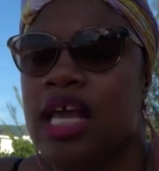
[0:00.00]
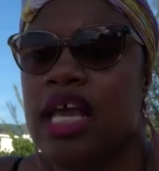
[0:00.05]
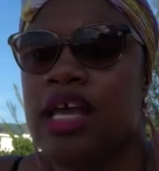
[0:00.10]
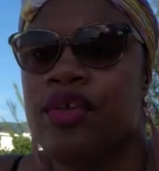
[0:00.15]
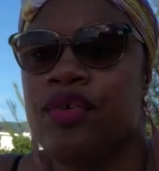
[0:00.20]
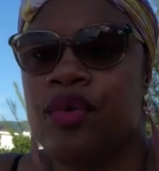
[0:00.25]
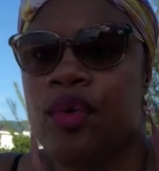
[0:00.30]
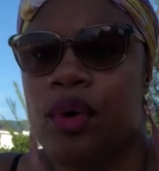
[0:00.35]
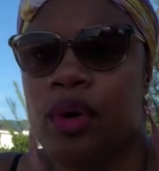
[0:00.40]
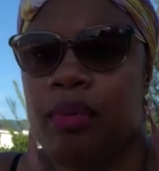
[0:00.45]

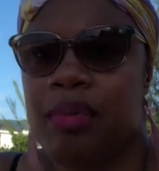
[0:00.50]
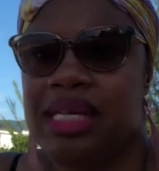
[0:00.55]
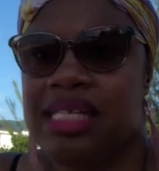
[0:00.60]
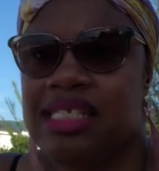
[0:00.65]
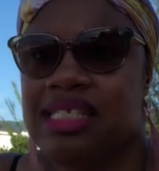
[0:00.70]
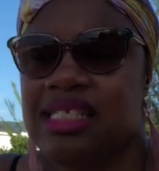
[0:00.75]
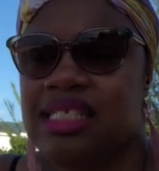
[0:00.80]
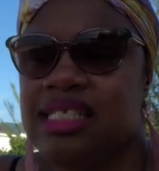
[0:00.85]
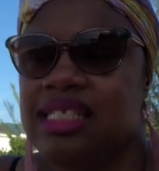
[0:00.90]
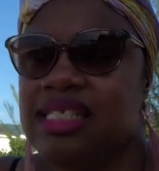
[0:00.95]
in your
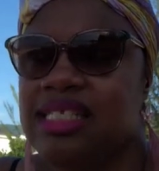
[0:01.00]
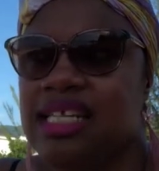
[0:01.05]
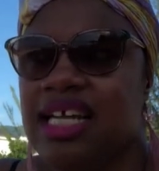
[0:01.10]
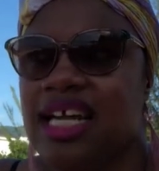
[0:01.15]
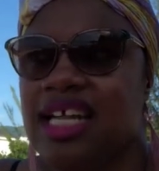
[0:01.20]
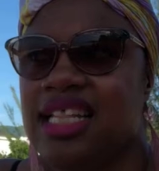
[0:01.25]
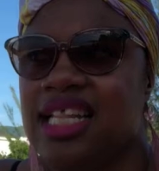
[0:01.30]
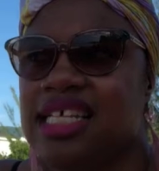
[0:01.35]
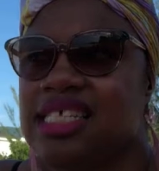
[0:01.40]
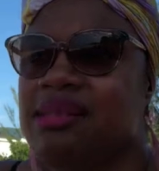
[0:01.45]
business.
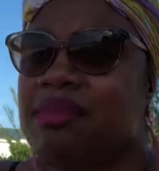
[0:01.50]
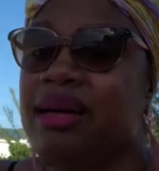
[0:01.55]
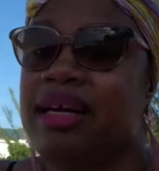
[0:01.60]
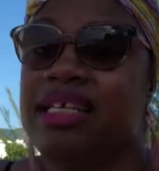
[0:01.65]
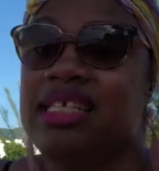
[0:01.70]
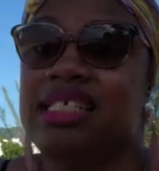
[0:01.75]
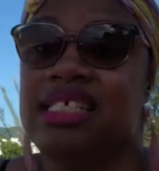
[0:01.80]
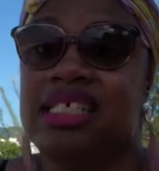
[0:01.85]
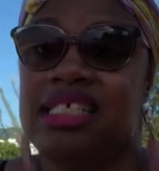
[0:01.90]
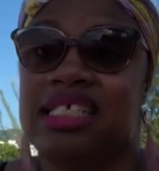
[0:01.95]
That's
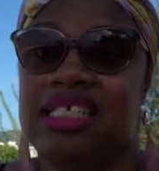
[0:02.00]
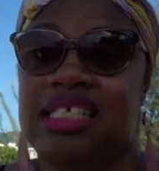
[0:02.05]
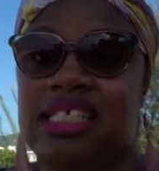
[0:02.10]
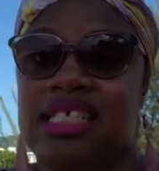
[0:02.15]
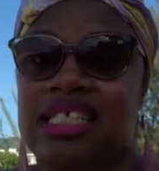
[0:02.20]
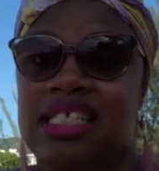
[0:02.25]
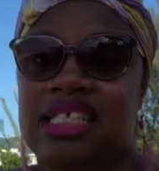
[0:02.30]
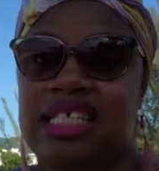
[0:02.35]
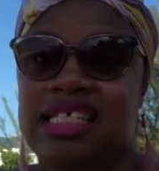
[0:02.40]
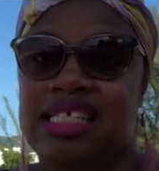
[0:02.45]
my
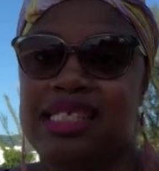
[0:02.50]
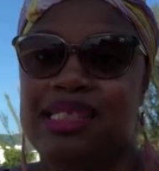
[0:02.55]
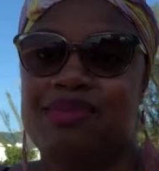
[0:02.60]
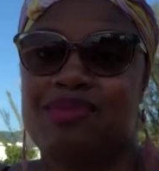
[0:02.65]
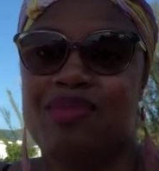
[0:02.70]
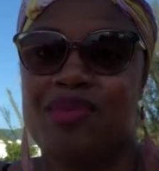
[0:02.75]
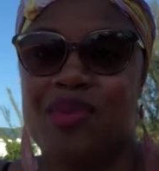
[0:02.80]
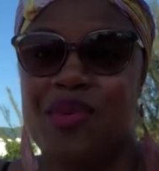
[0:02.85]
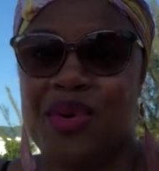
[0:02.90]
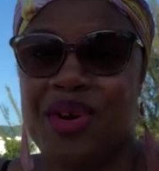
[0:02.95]
intention this
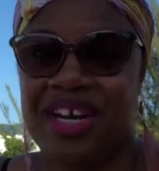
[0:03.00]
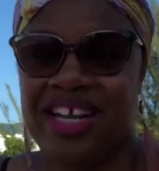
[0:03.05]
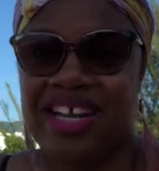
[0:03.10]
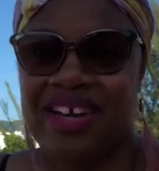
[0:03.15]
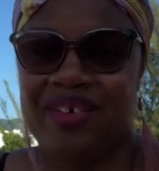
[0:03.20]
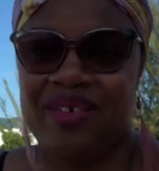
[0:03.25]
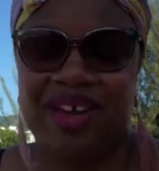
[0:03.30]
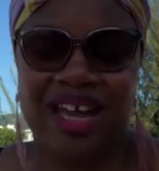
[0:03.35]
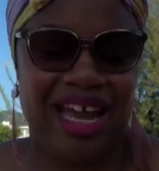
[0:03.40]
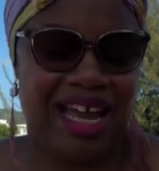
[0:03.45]

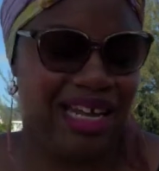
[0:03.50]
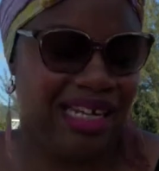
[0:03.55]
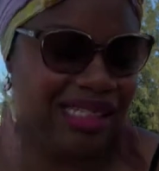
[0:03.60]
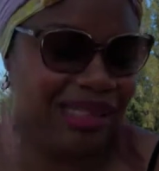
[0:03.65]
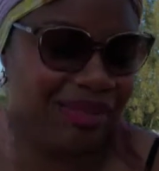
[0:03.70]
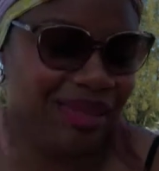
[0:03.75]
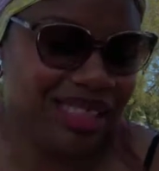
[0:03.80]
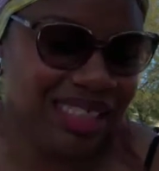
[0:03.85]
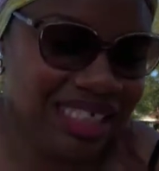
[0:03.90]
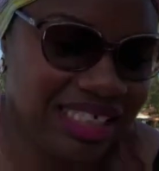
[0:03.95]
morning, okay? That's my